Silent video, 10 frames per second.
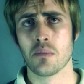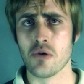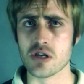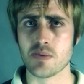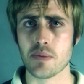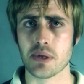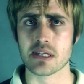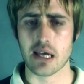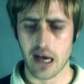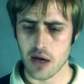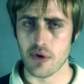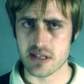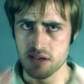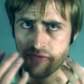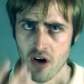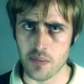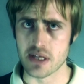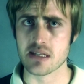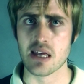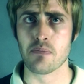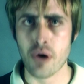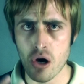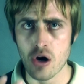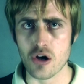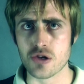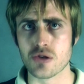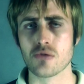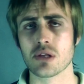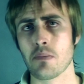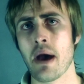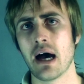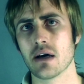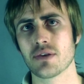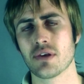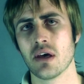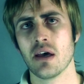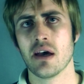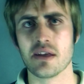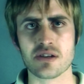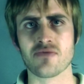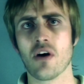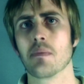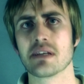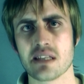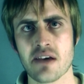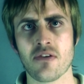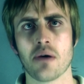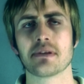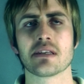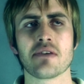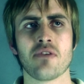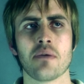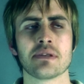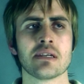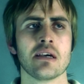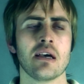Most people that take ayahuasca vomit, they purge through the mouth. They just vomit and they vomit and they vomit.